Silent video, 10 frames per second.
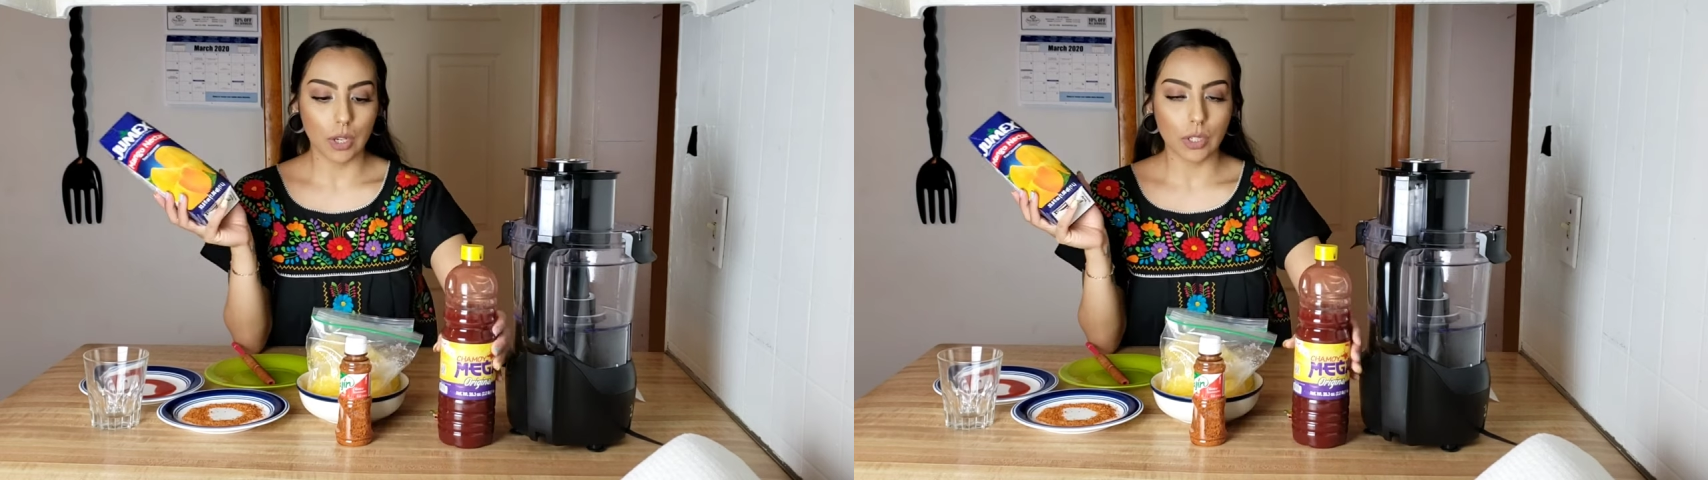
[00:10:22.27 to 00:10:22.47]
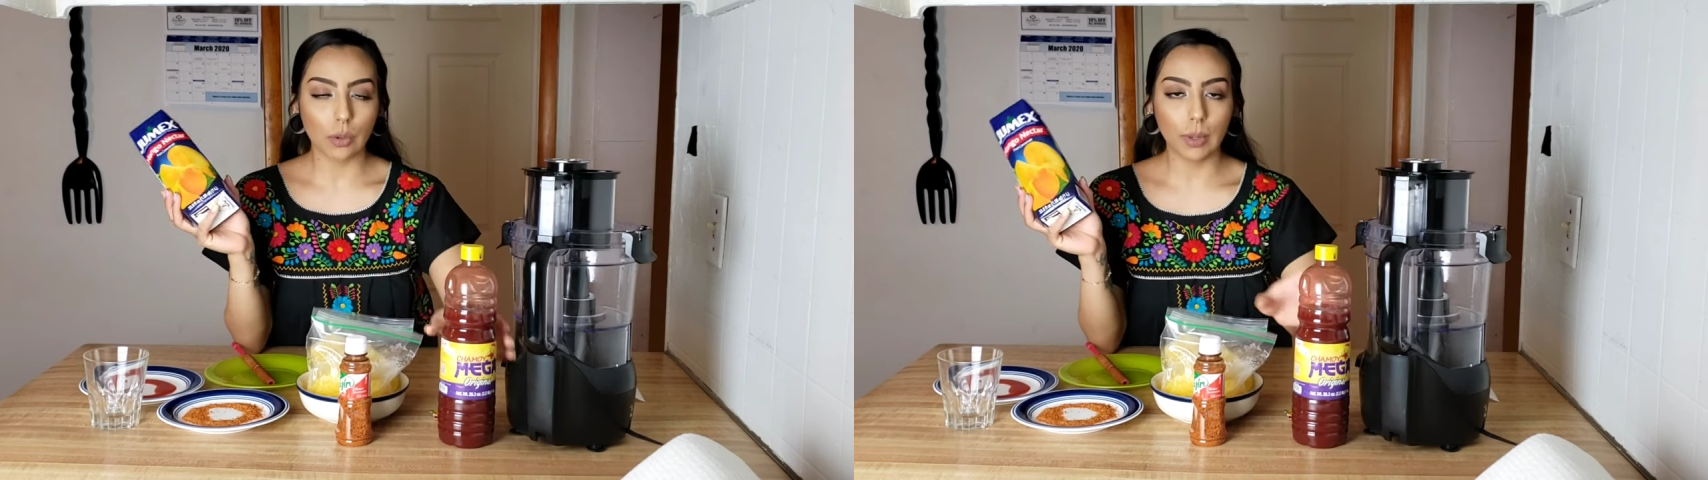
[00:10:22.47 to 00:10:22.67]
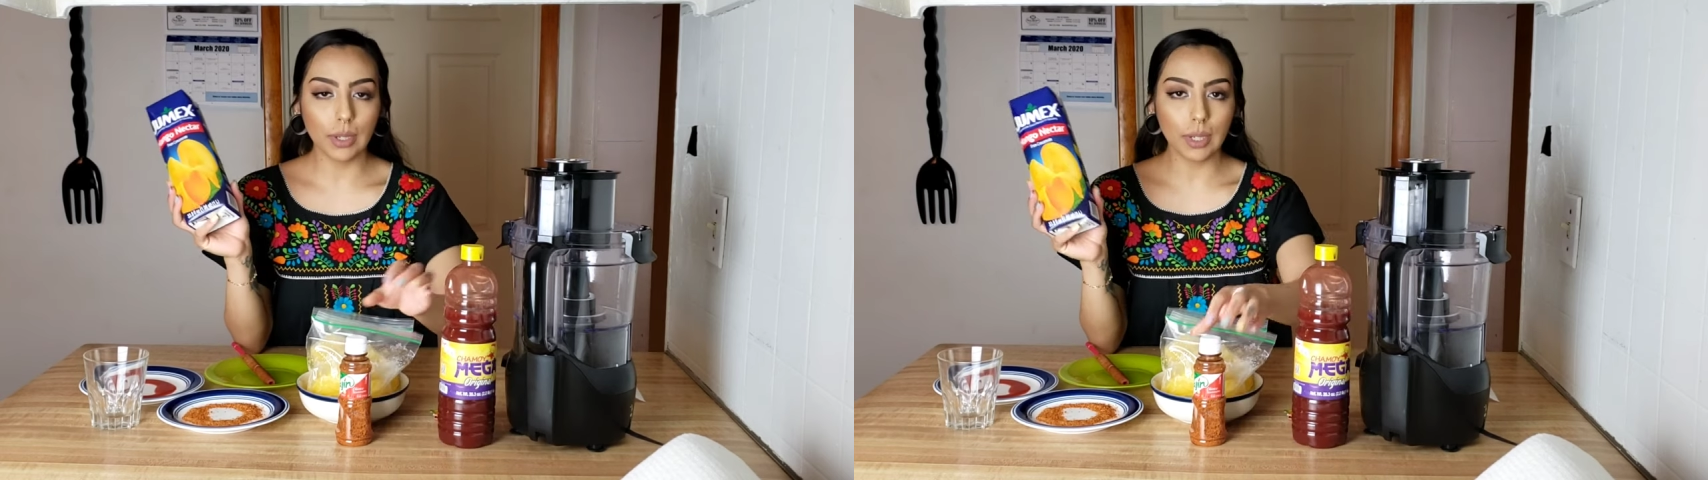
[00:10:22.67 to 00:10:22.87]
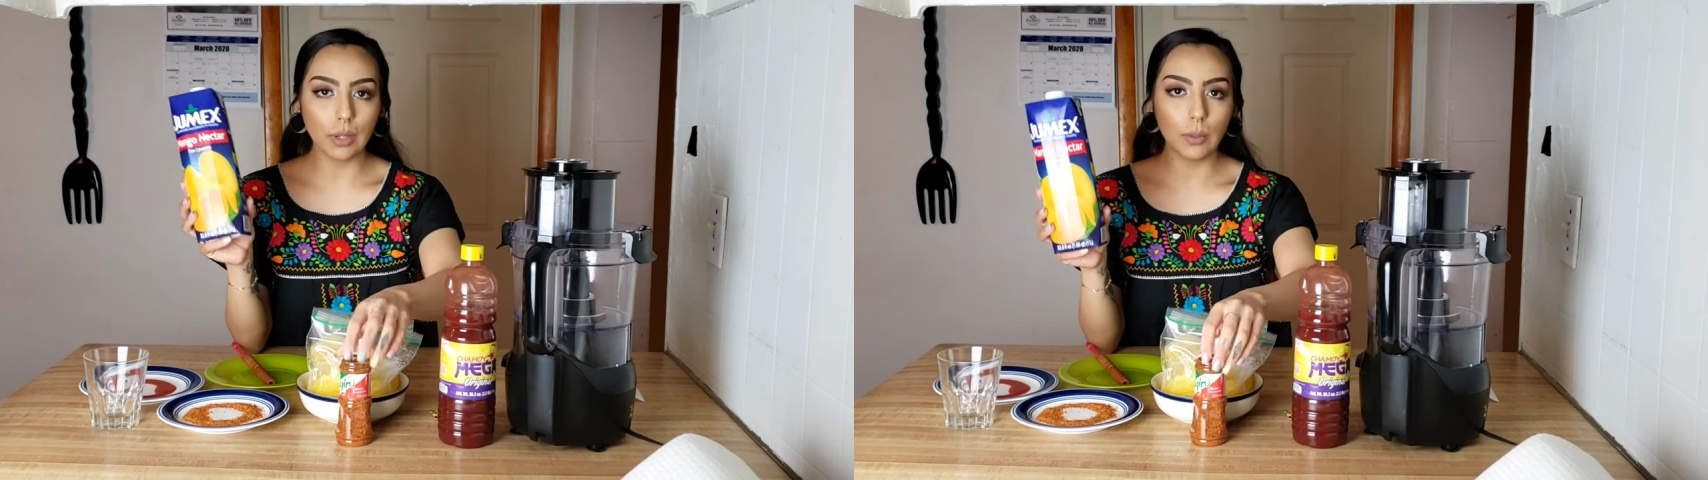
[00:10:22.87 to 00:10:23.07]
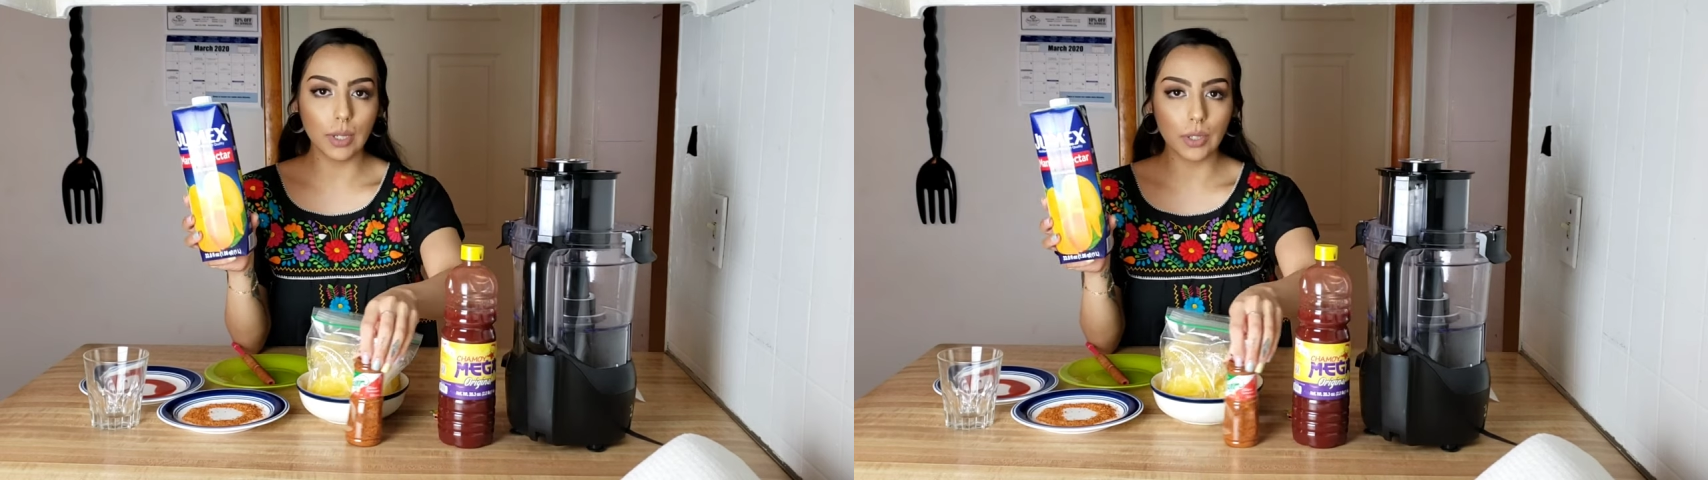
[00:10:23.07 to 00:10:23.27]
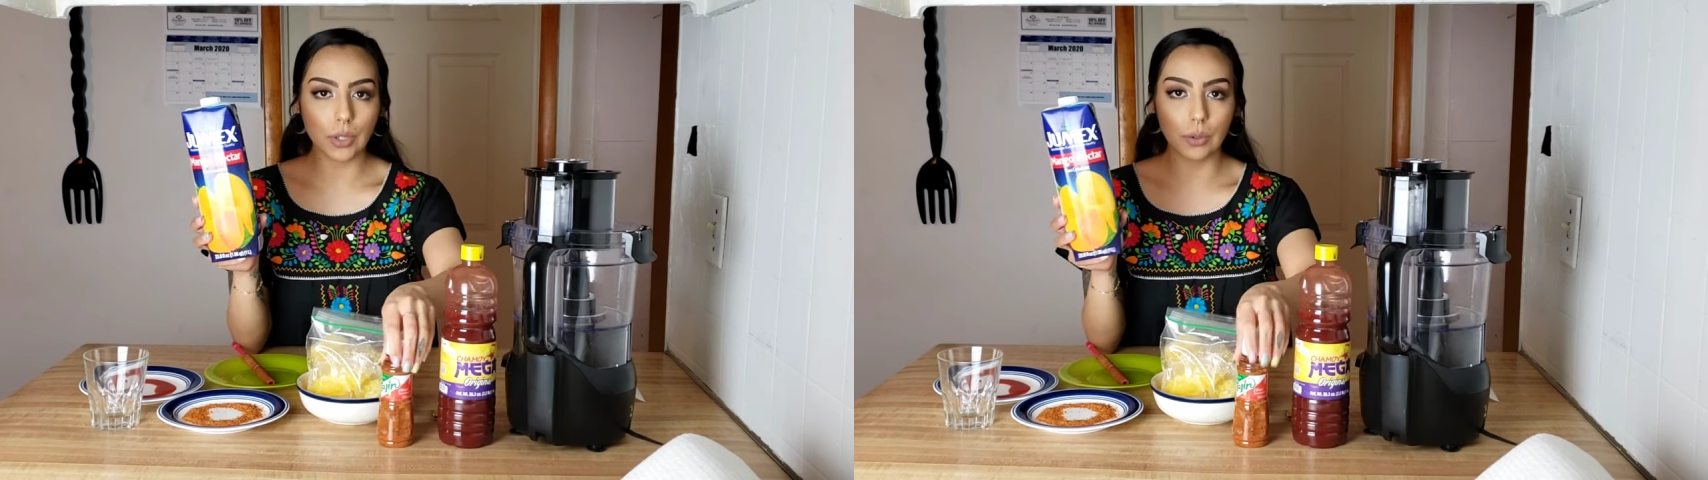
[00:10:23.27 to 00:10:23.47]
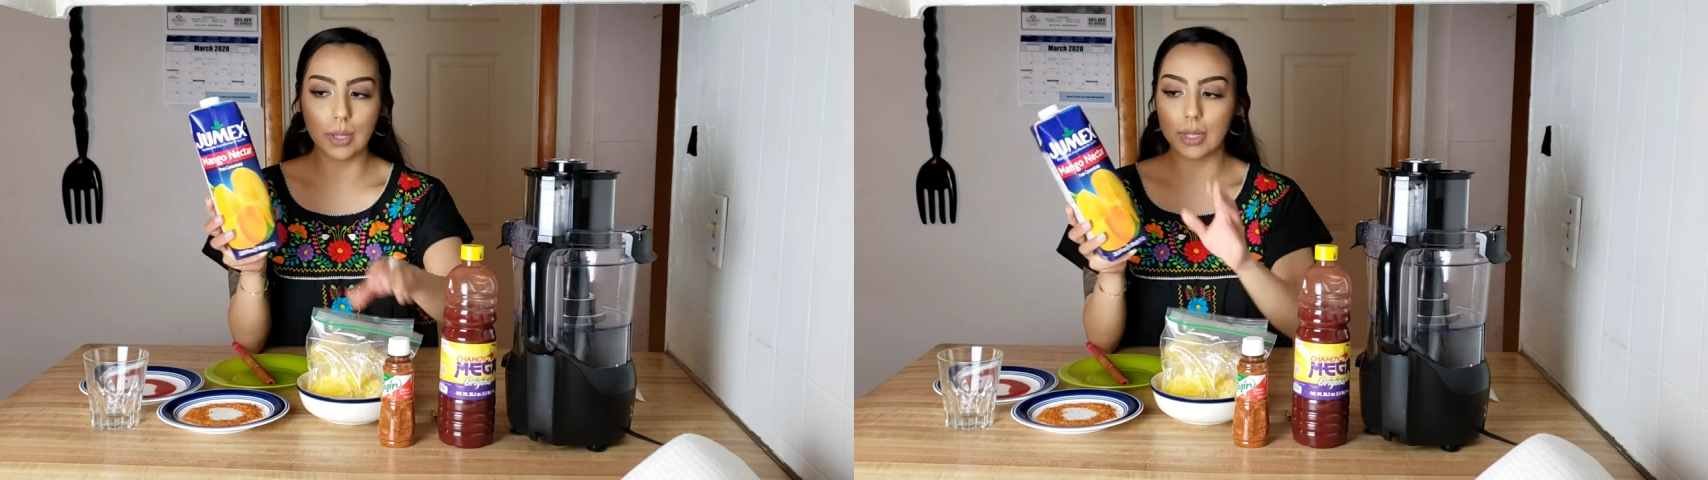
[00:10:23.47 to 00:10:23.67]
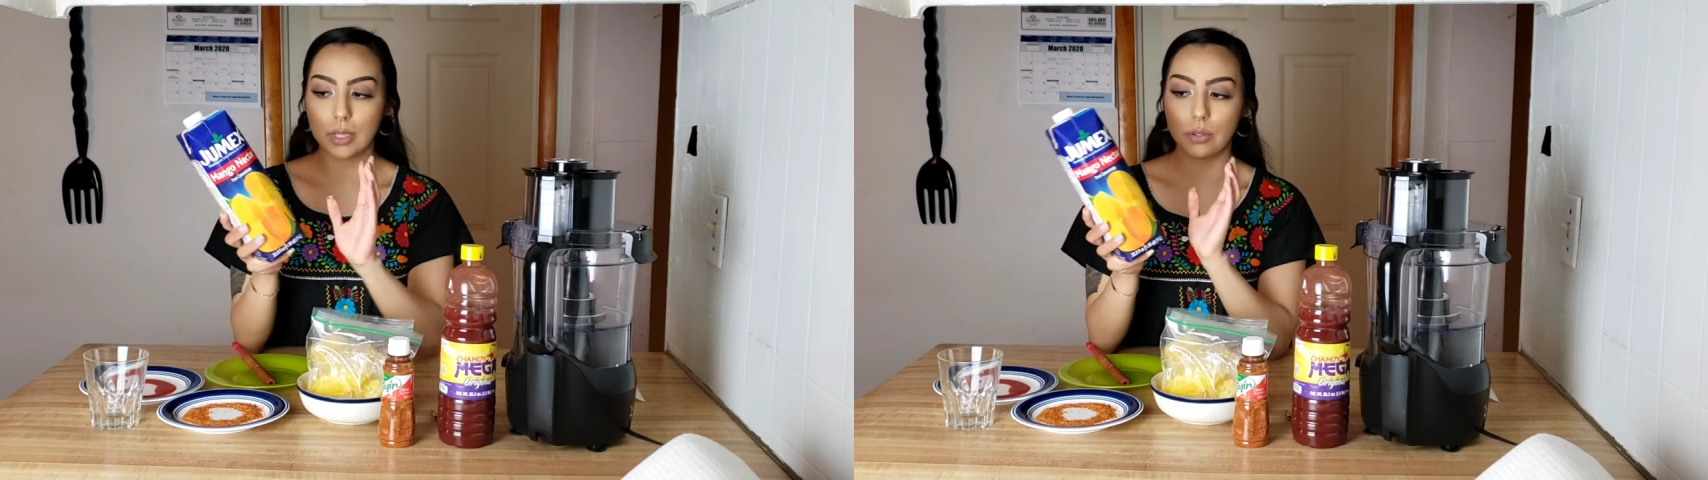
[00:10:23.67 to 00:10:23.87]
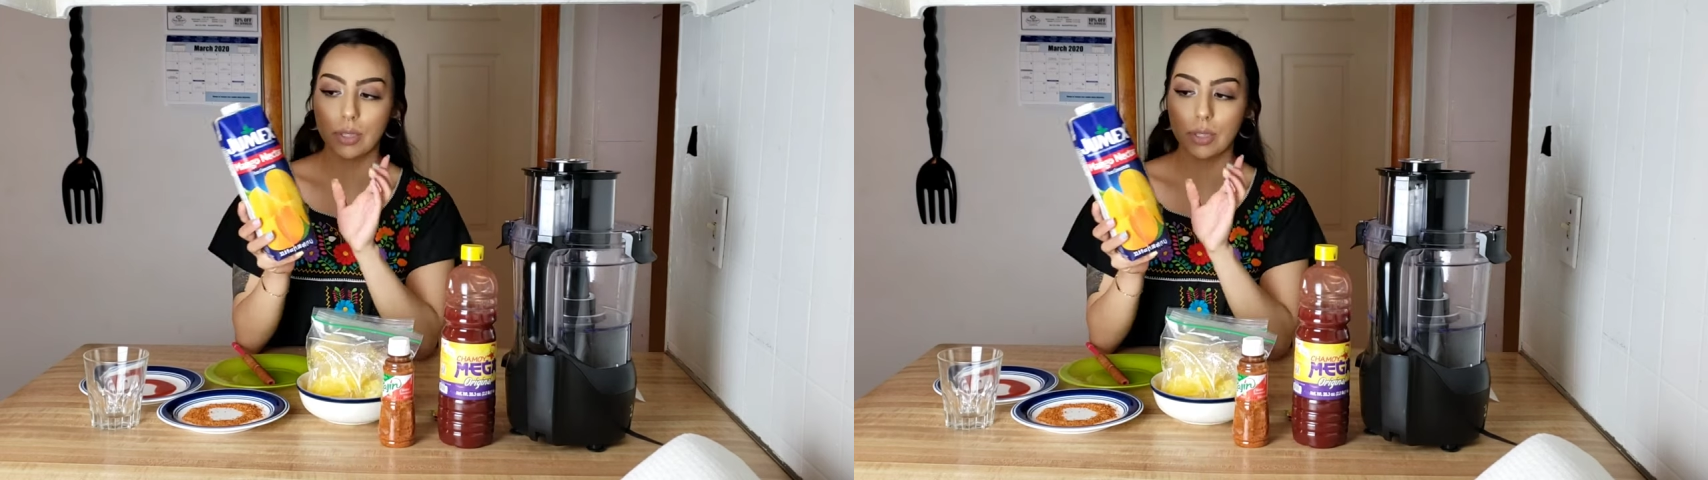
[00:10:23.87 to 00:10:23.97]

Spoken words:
So what you're gonna wanna do is